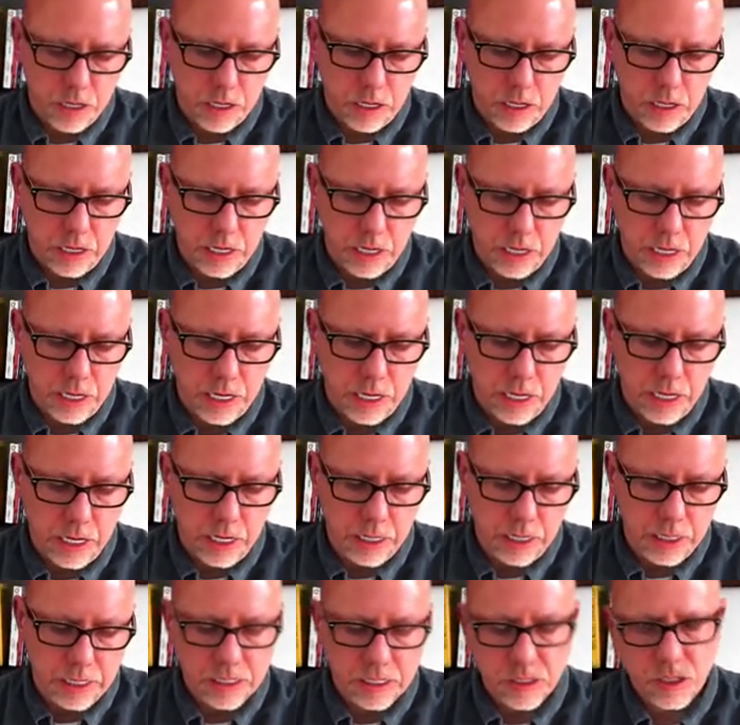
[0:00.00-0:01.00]
a
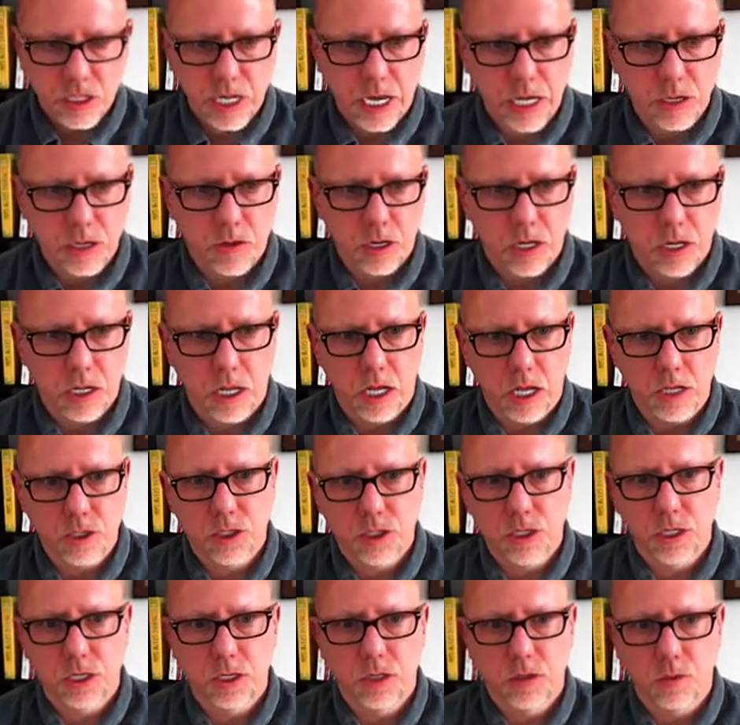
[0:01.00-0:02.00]
Cassandra
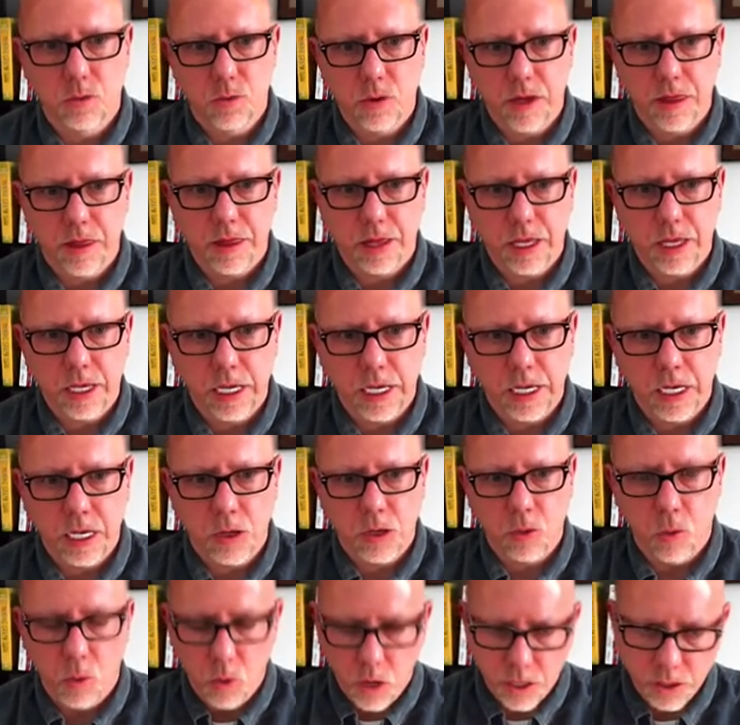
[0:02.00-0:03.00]
cluster
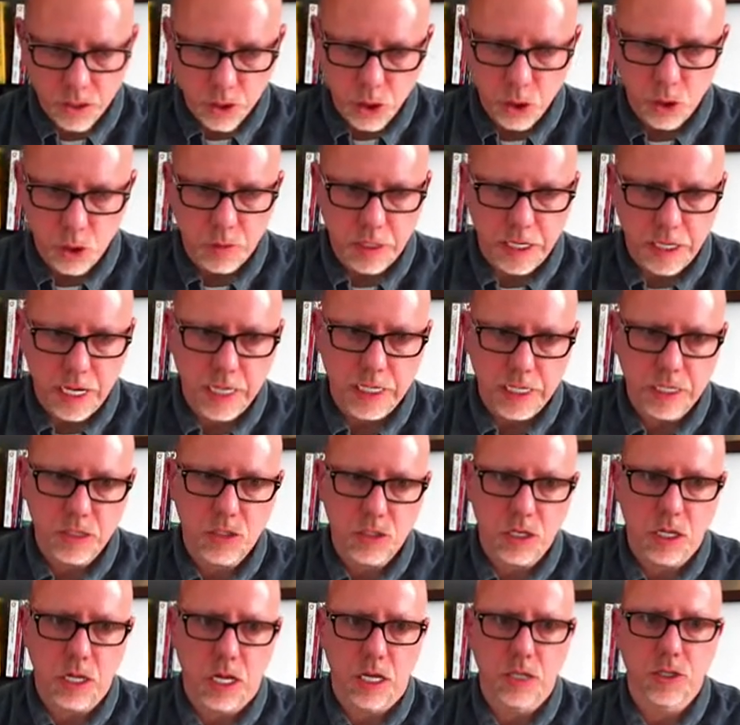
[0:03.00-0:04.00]
within one Kubernetes
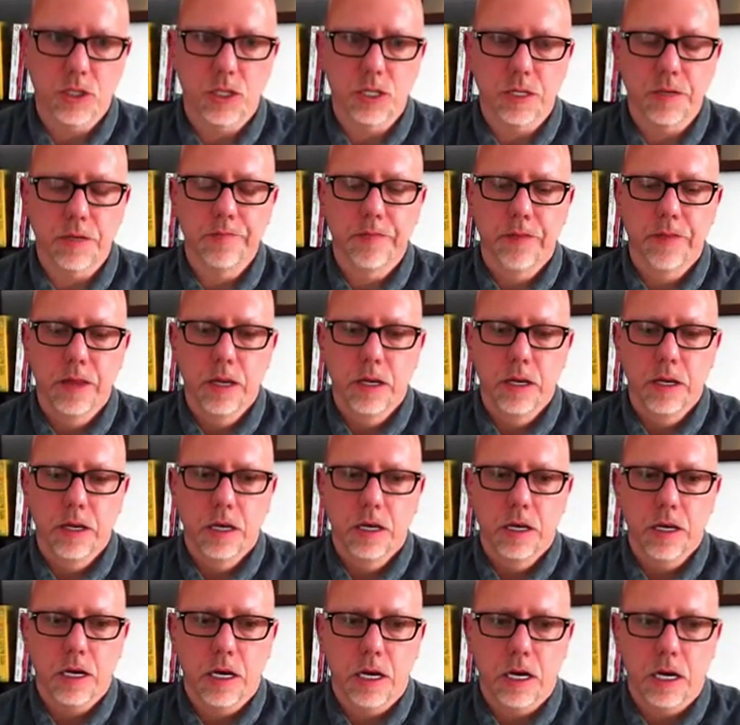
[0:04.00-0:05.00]
cluster.
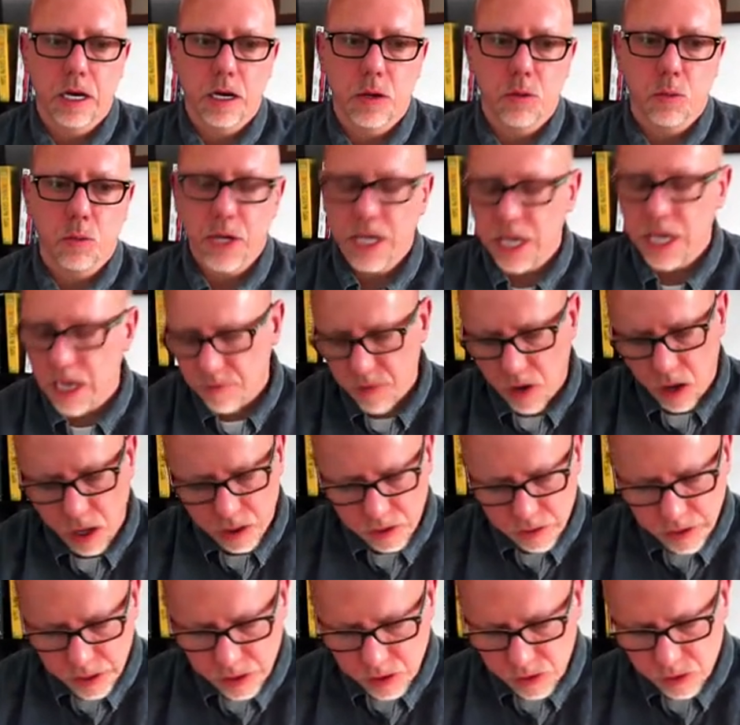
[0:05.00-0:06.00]
We have all
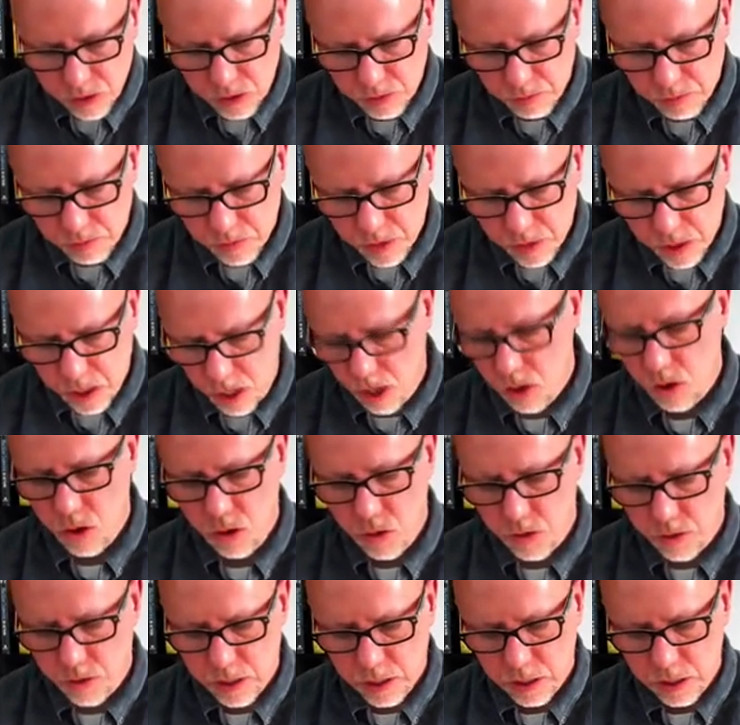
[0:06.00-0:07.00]
of this
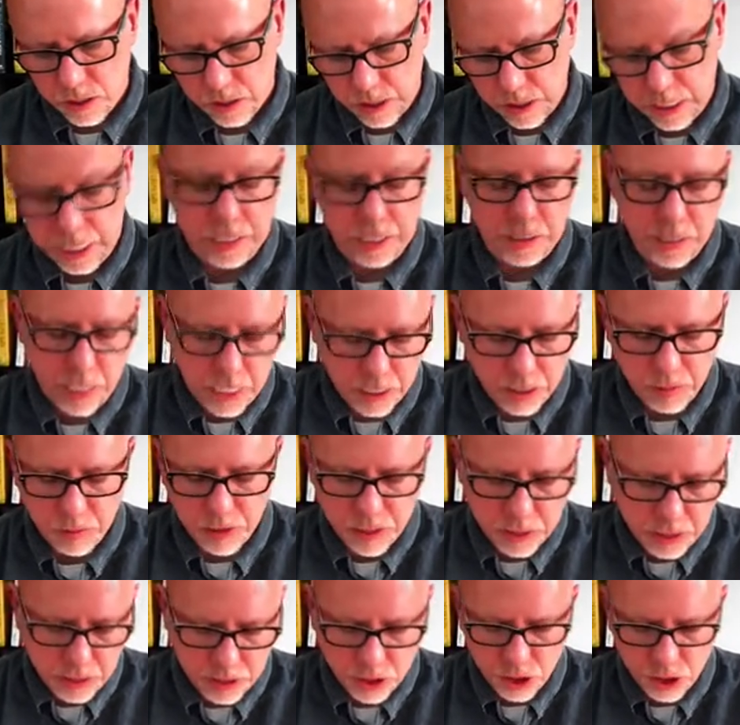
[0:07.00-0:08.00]
code and
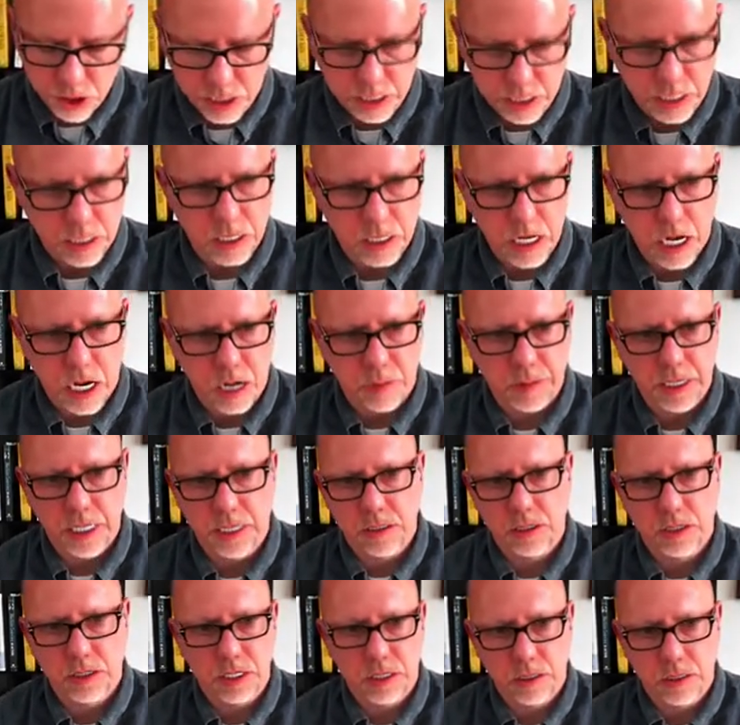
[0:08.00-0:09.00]
documentation and
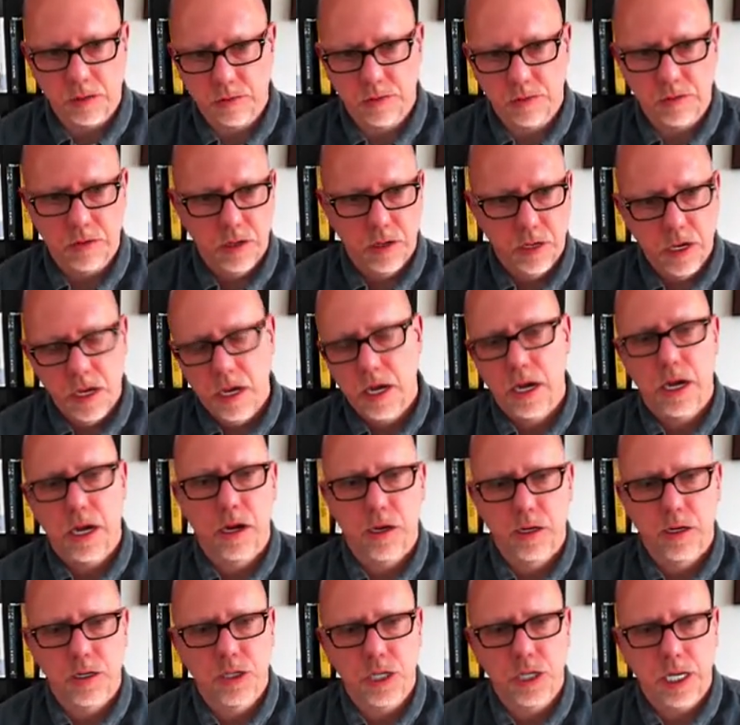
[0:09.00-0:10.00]
comments and
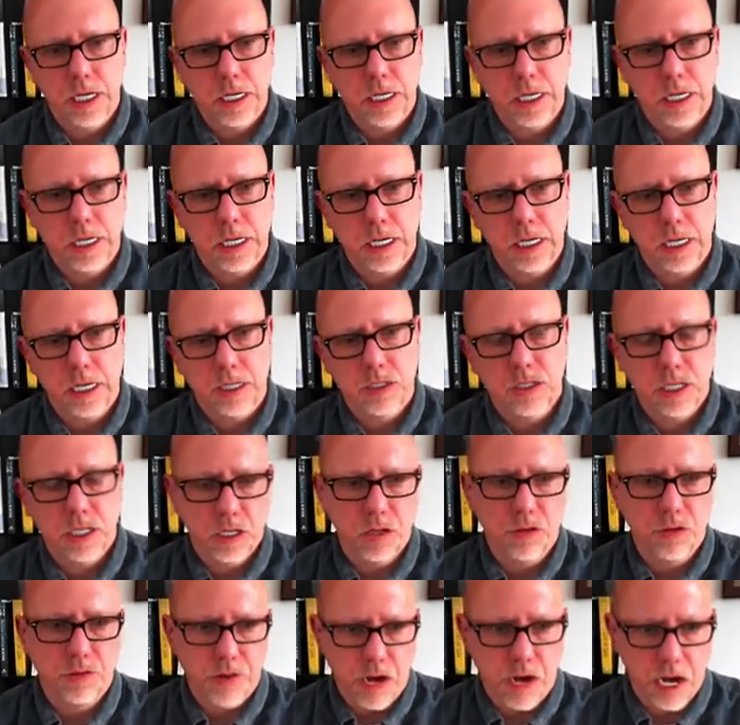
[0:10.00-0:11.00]
error checking in a
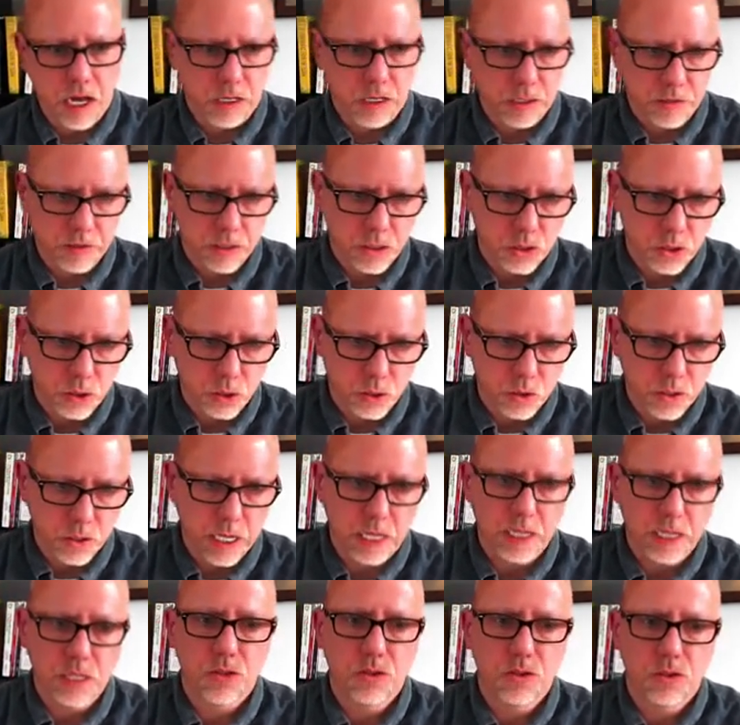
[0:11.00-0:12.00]
single file in this
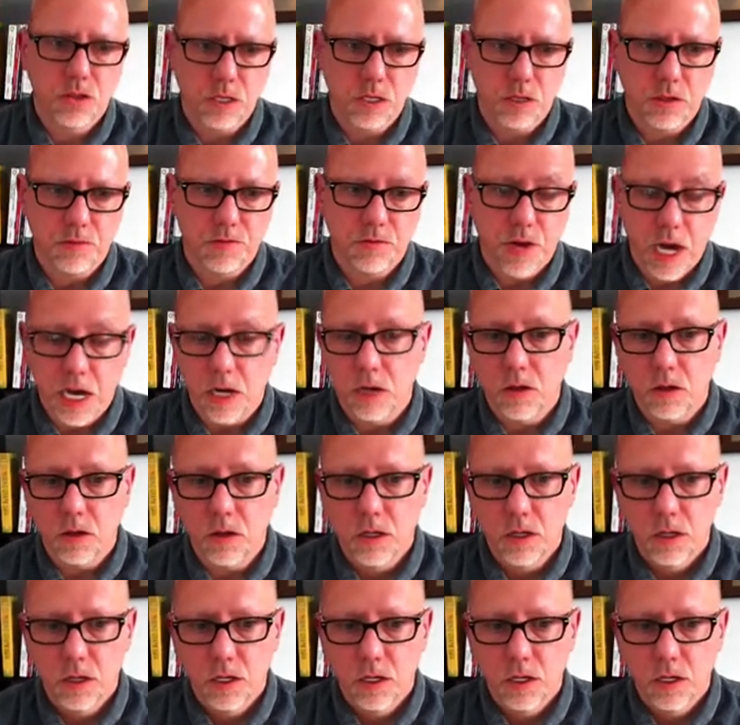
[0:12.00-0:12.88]
toolkit. It's file